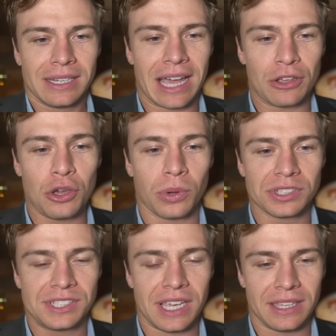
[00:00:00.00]
Now, you
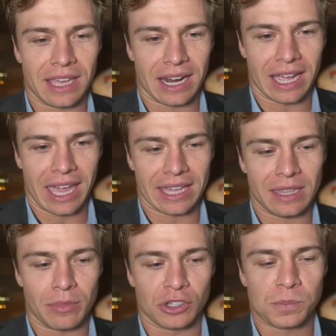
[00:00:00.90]
will see that I had
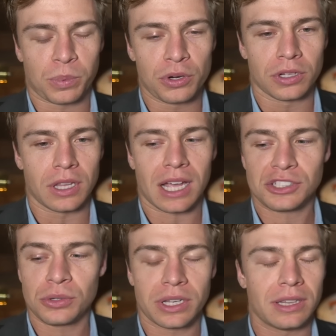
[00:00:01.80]
the most brutal
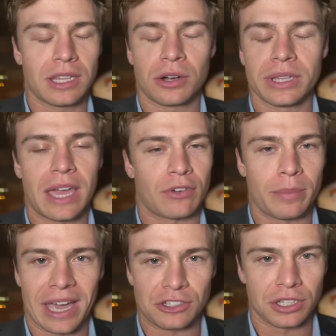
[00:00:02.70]
loss you could literally ever
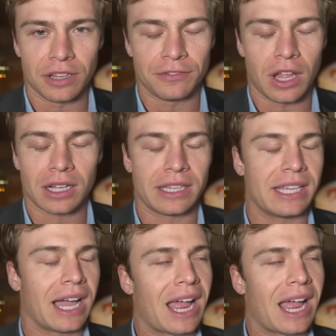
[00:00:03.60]
imagine in the Flock League.